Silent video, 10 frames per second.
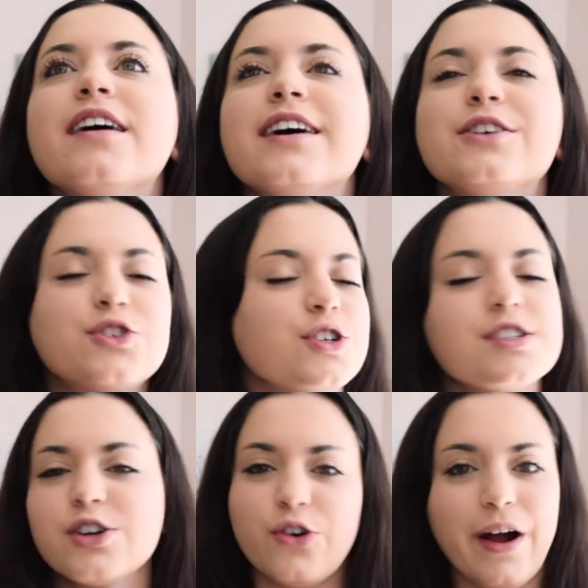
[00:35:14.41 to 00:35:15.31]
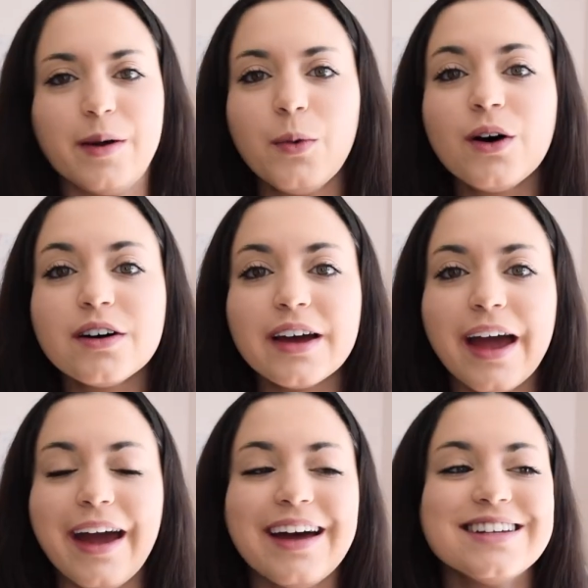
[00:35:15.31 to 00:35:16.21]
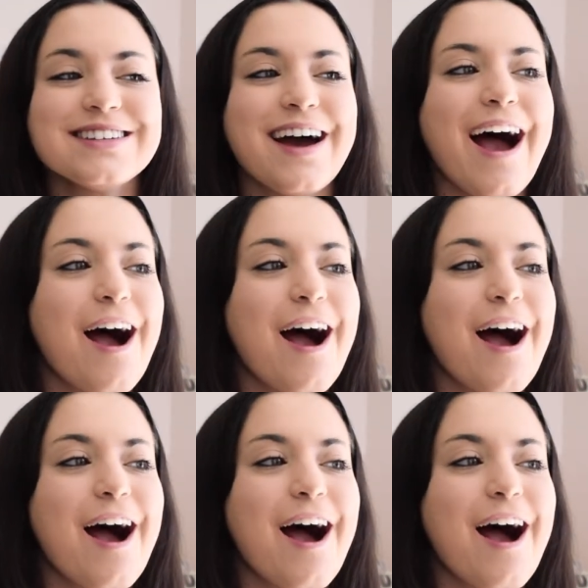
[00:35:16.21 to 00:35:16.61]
is just incredible. And